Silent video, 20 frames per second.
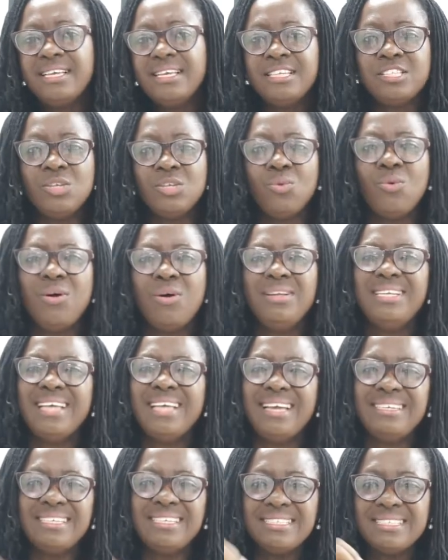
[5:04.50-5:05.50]
is the one
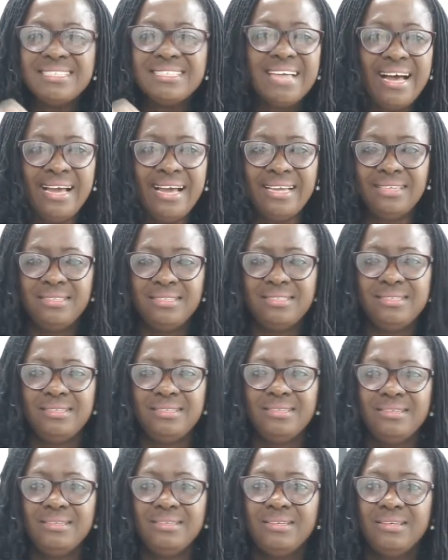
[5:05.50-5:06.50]
that decides
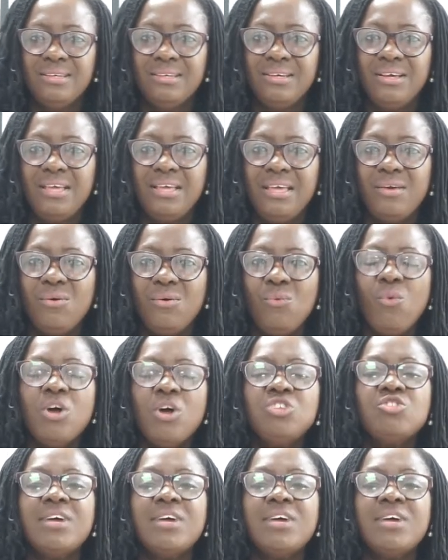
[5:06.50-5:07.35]
what